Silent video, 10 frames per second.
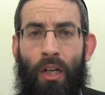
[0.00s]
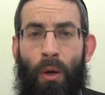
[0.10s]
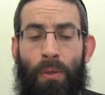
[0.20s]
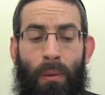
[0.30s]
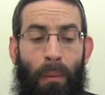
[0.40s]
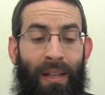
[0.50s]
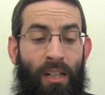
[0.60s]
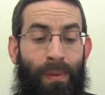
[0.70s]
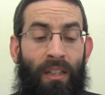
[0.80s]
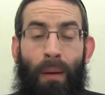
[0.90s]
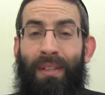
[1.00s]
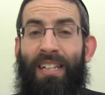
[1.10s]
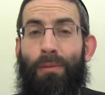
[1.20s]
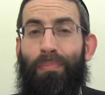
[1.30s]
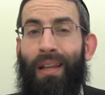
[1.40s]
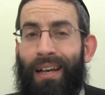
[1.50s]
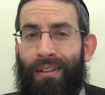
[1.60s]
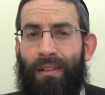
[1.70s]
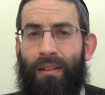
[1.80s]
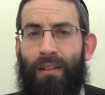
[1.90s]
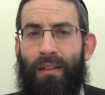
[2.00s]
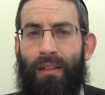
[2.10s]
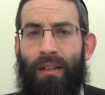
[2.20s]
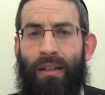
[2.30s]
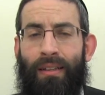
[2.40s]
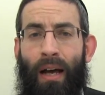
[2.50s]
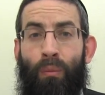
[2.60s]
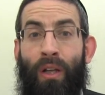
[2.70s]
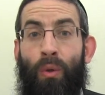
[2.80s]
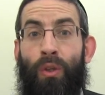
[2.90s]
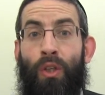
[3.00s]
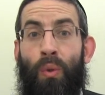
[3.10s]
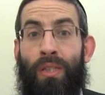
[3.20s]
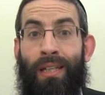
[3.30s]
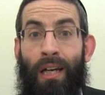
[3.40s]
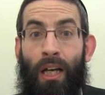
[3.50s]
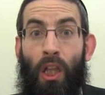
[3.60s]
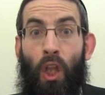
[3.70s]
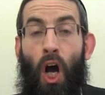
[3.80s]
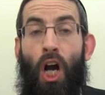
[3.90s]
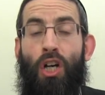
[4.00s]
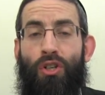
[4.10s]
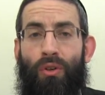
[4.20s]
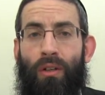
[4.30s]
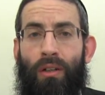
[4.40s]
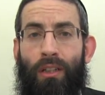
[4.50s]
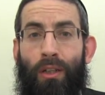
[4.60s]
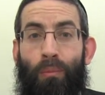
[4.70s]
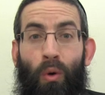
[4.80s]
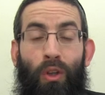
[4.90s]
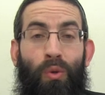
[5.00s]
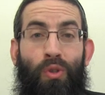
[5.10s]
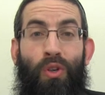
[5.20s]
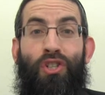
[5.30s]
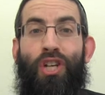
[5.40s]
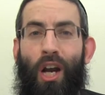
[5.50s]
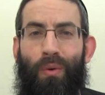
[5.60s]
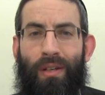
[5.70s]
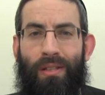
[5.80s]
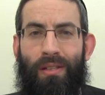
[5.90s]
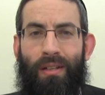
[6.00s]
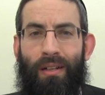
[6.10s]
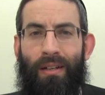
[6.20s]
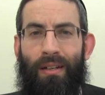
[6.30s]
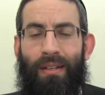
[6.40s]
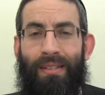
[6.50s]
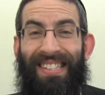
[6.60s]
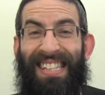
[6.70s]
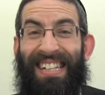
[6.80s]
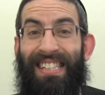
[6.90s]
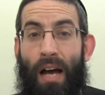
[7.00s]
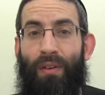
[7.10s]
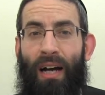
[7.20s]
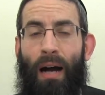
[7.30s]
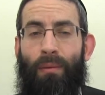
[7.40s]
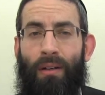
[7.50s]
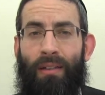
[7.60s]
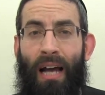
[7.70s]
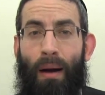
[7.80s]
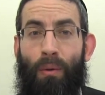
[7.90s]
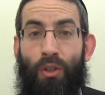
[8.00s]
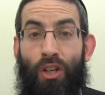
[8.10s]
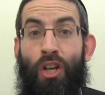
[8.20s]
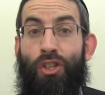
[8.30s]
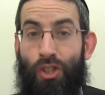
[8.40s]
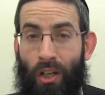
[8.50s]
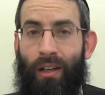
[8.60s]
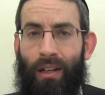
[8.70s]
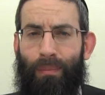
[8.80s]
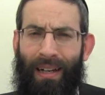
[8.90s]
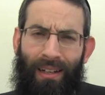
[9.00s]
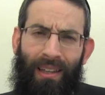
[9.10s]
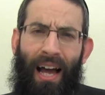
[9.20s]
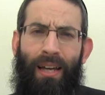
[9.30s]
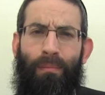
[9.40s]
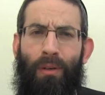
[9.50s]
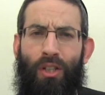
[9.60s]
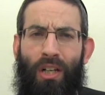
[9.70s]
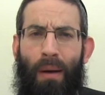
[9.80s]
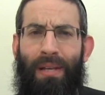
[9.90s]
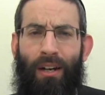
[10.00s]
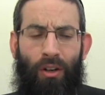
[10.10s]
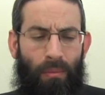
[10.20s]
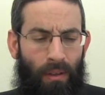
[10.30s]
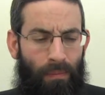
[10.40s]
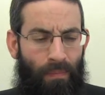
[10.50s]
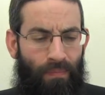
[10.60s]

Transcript: Rav Shimon Gamliel is merely coming to explain that when do we use the larger, the more looser and generous 6 tefach amma, the amma which is soichek, by kalayim, because it comes out of chumra.